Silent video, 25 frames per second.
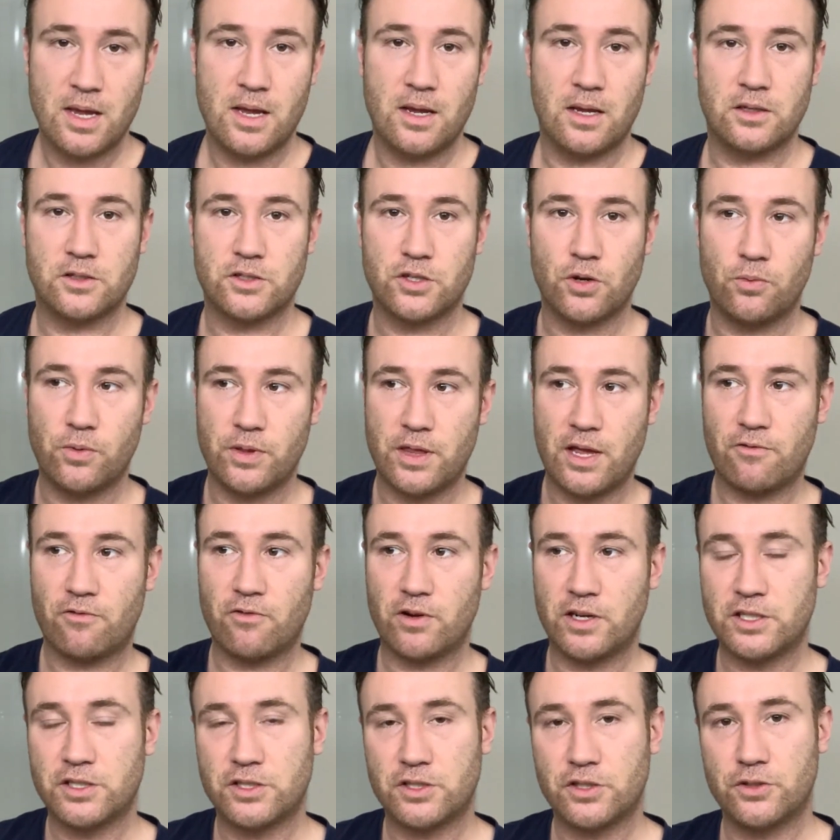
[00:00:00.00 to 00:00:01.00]
And so with
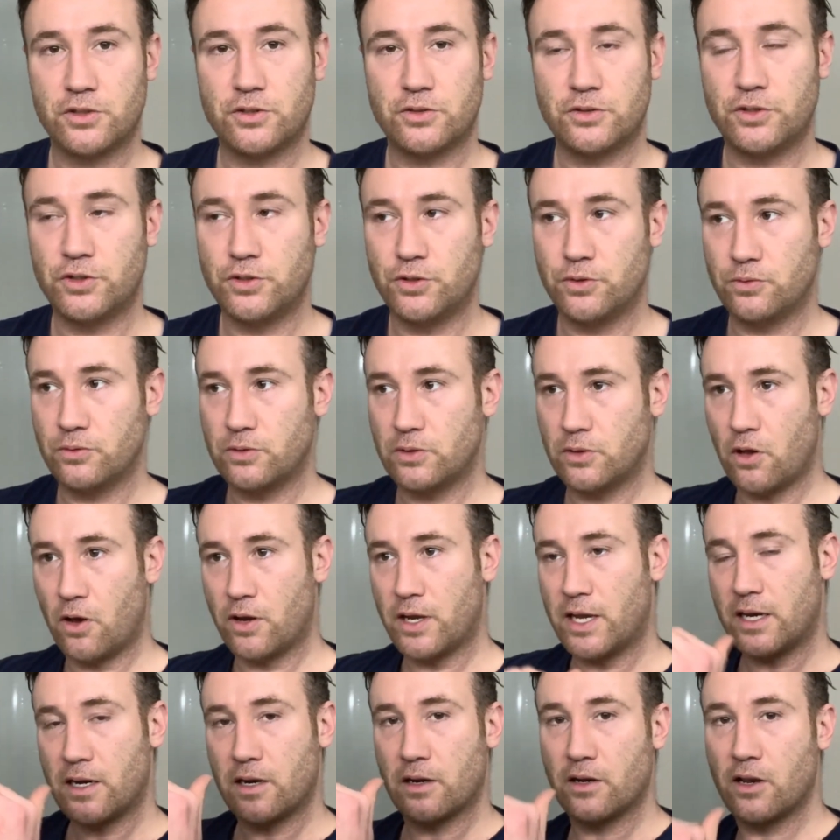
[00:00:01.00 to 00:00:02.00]
every new
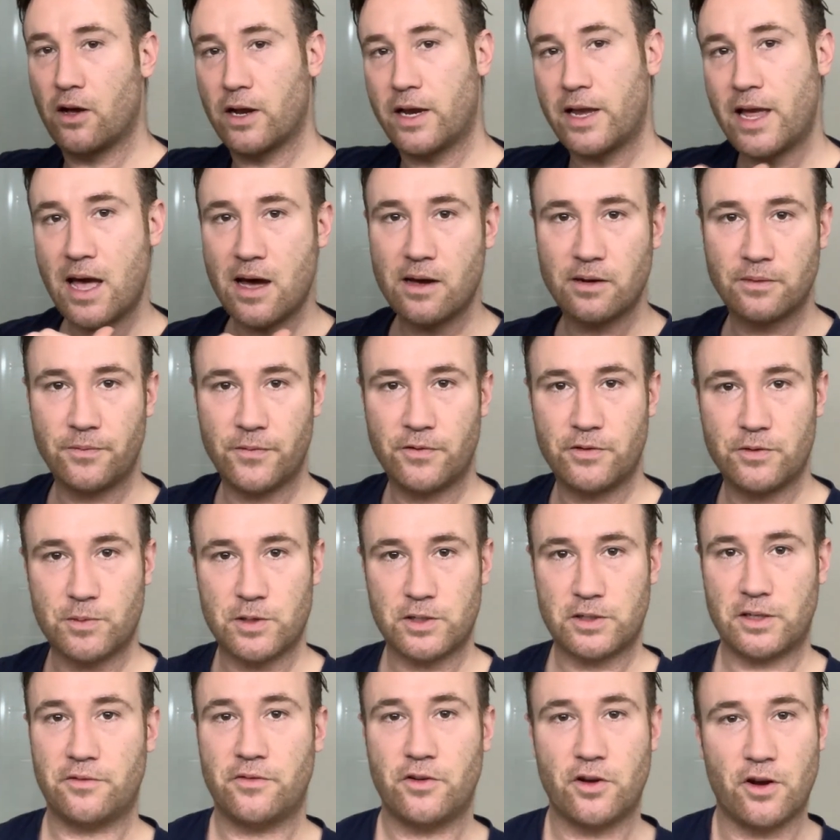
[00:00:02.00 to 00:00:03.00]
log in and log out,
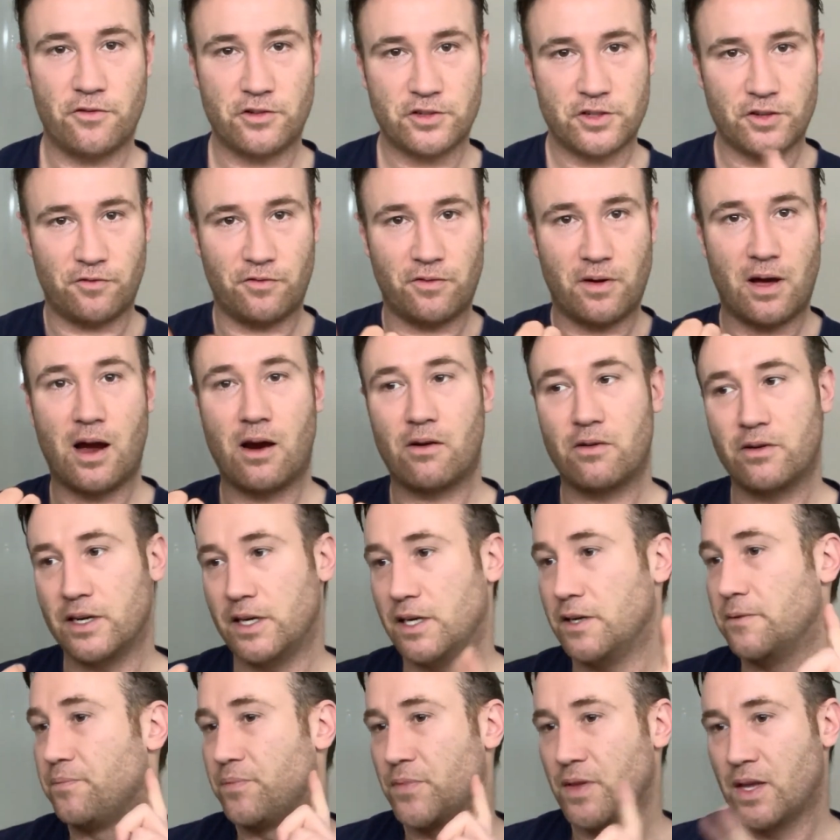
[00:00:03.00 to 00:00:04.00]
especially if you've got
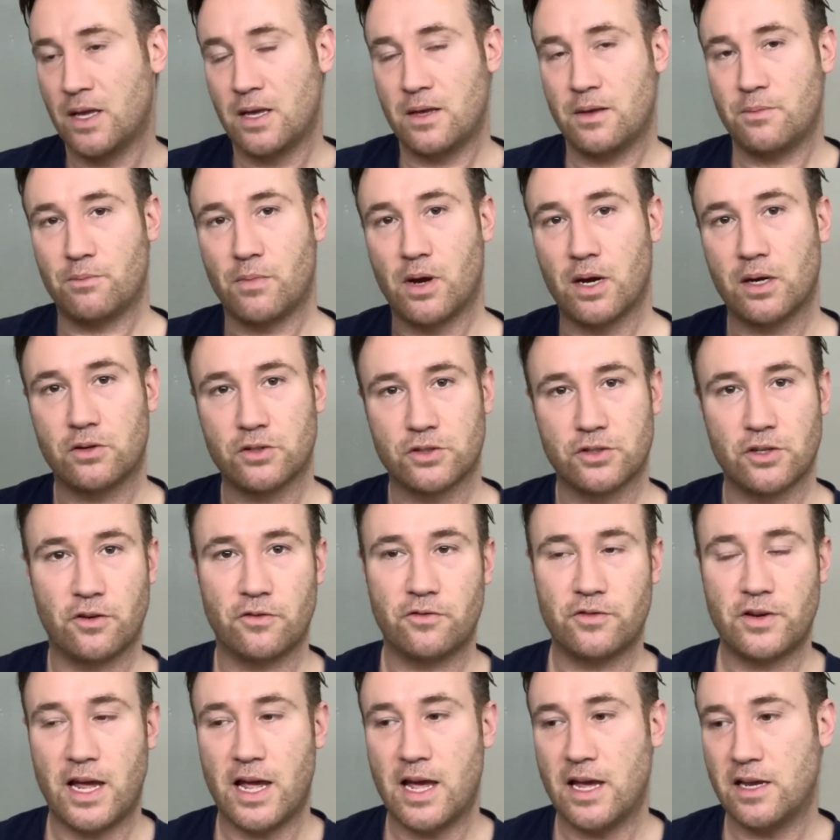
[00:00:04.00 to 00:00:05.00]
Safari,
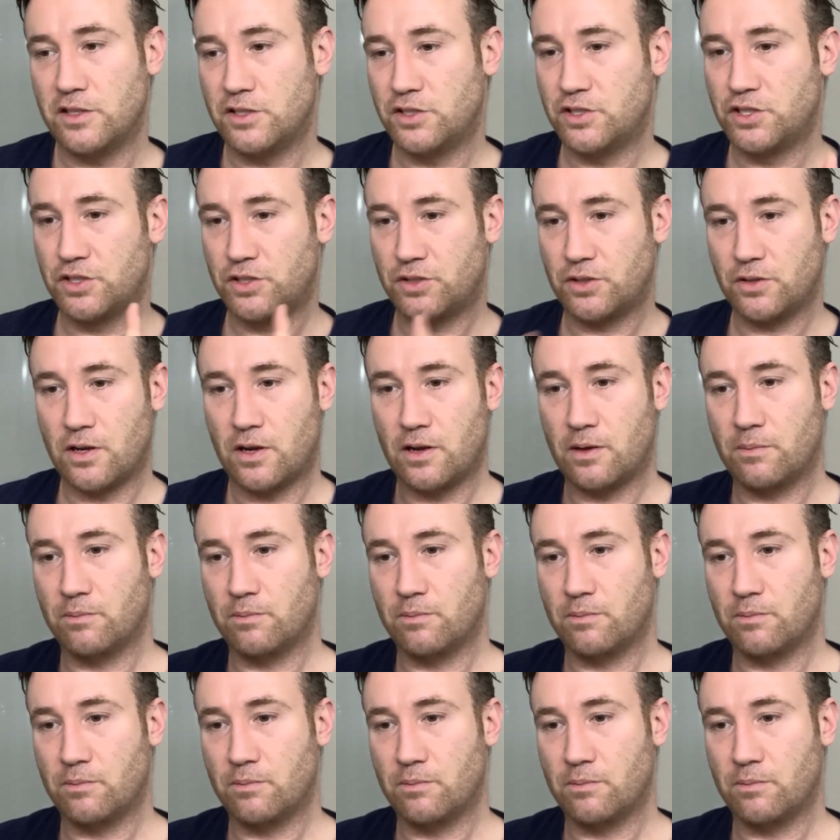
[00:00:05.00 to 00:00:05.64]
Microsoft Edge,